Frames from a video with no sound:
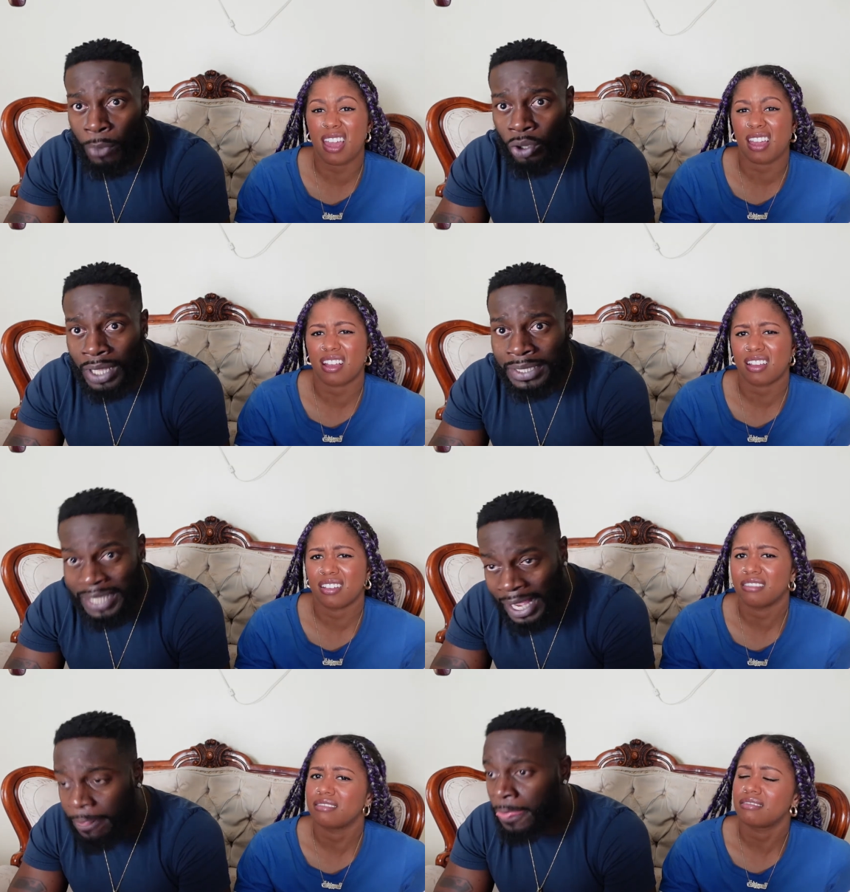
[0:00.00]
Speaker 1: like
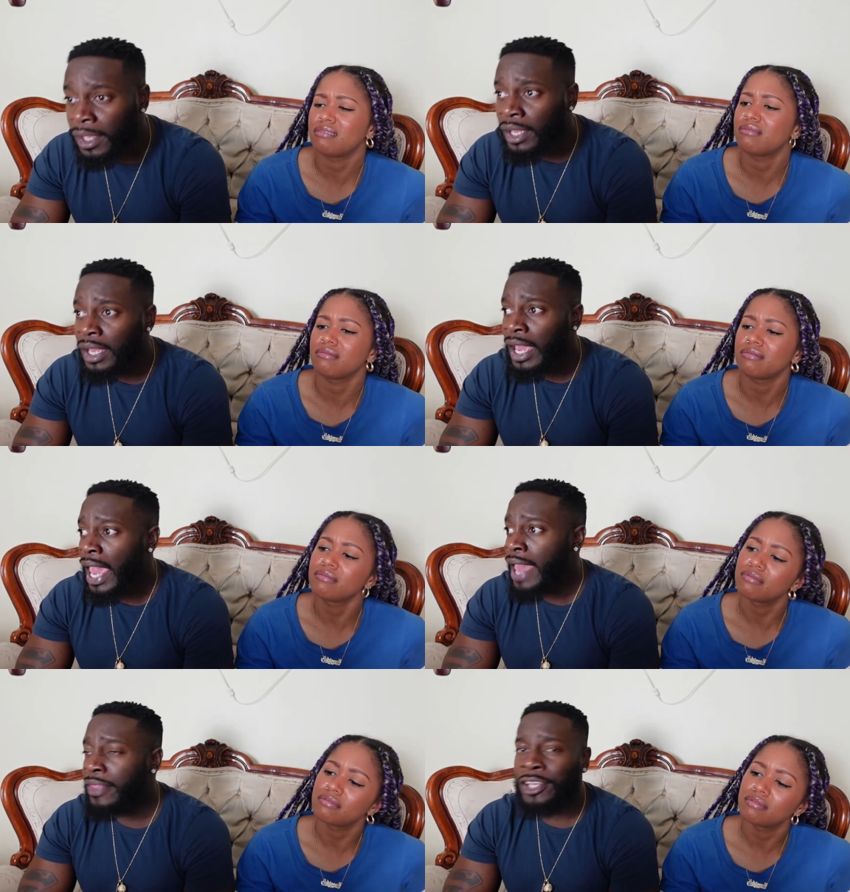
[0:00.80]
that,
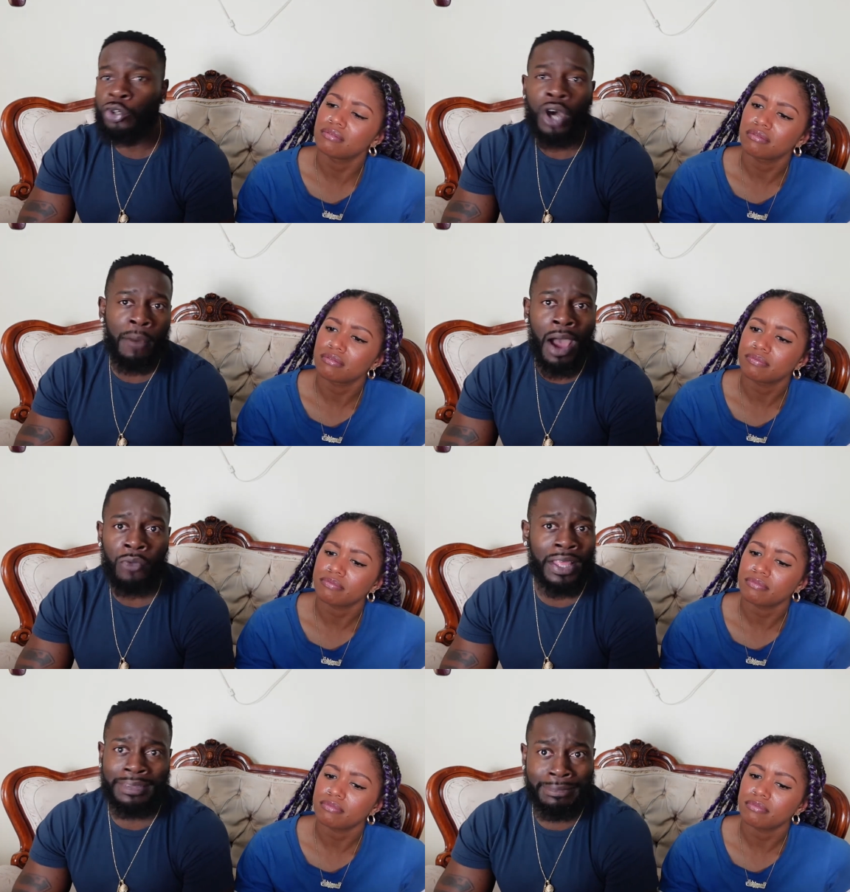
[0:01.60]
and then you come out
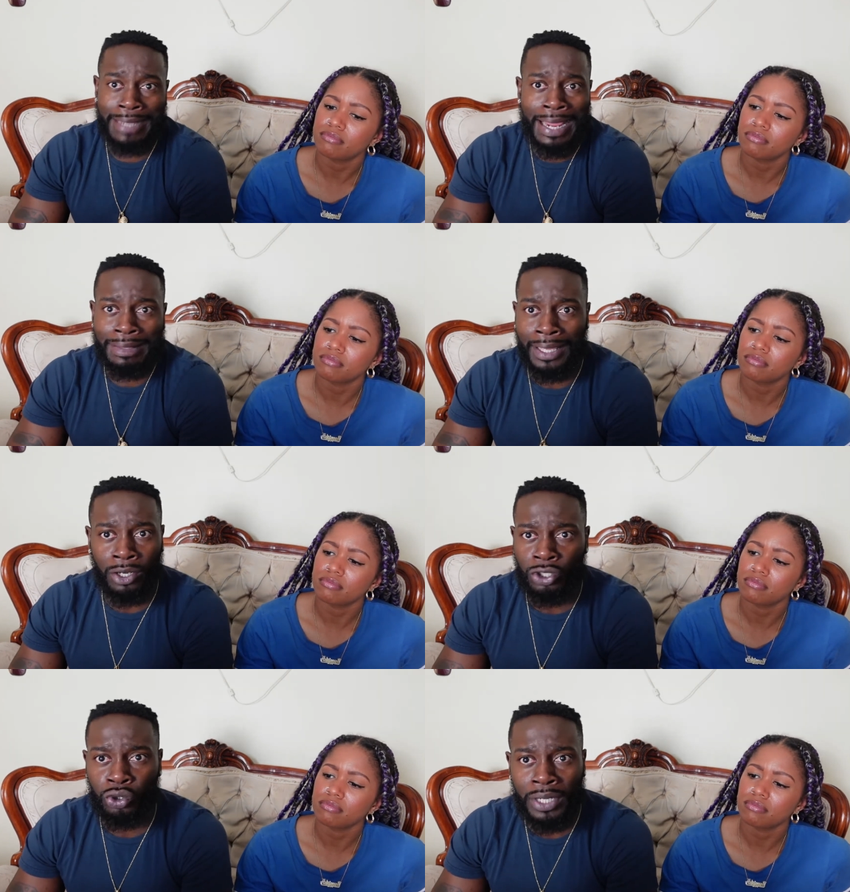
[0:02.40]
like the day later or
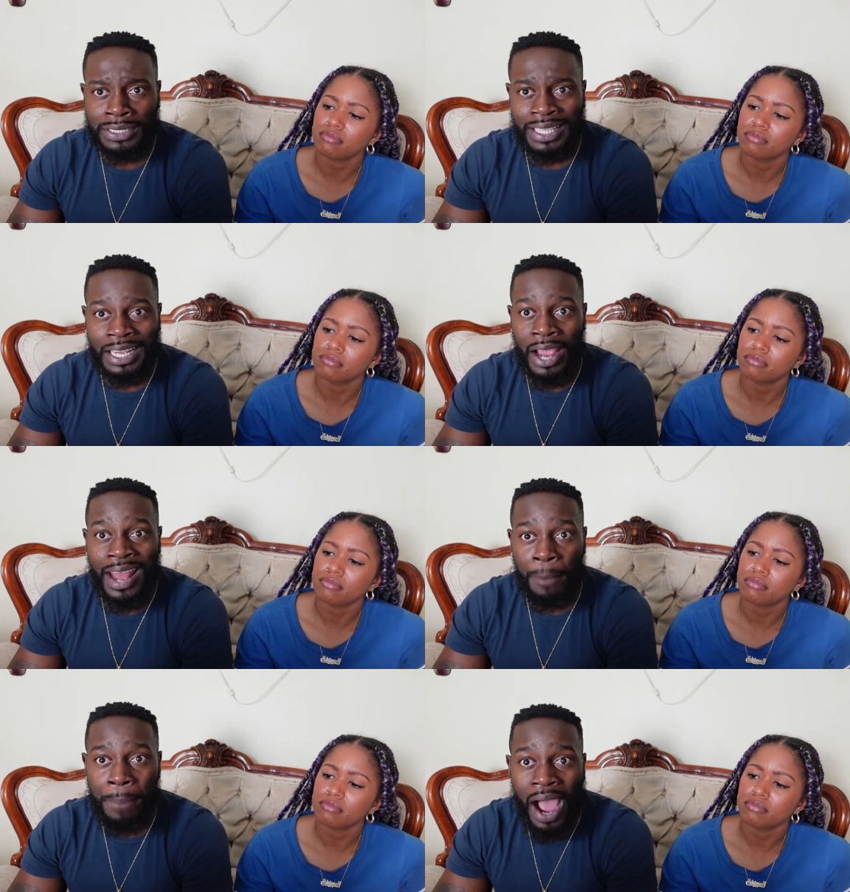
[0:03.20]
2 days later and
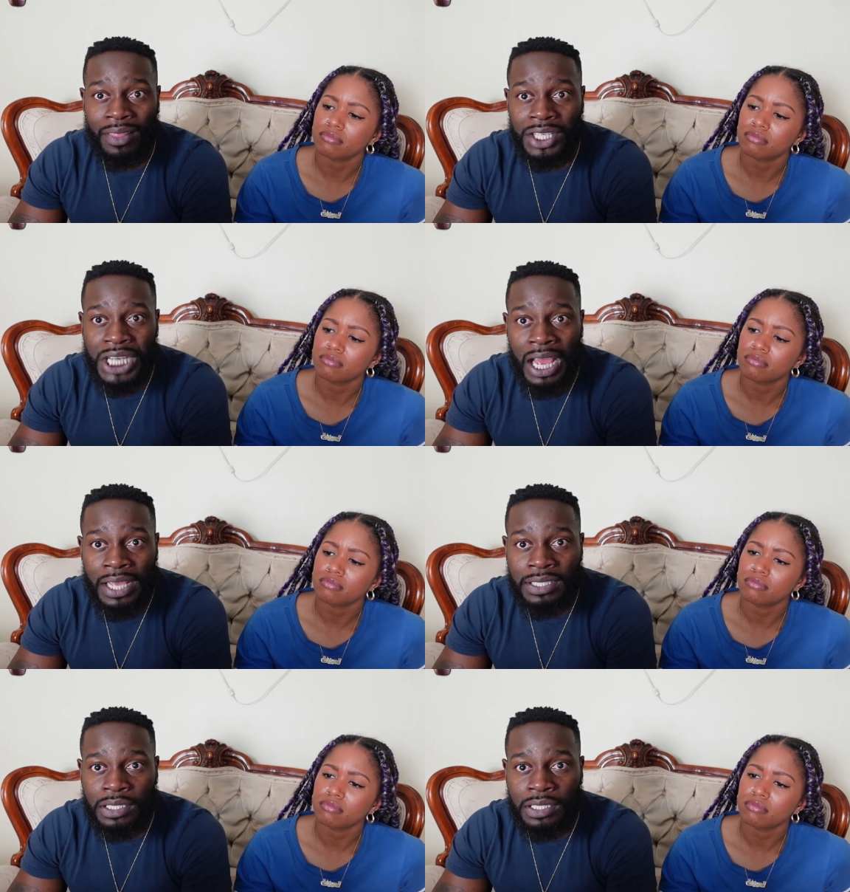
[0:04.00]
apologize,